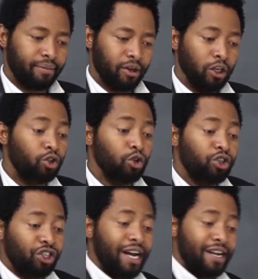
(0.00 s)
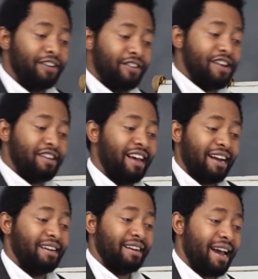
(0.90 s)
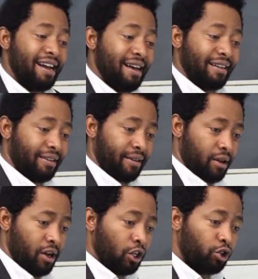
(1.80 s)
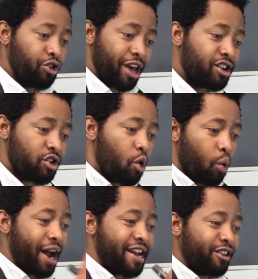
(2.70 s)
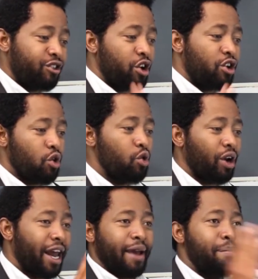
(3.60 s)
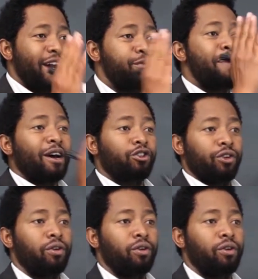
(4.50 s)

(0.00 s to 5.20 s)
So studies need certain guidance so that one does not look like a mad person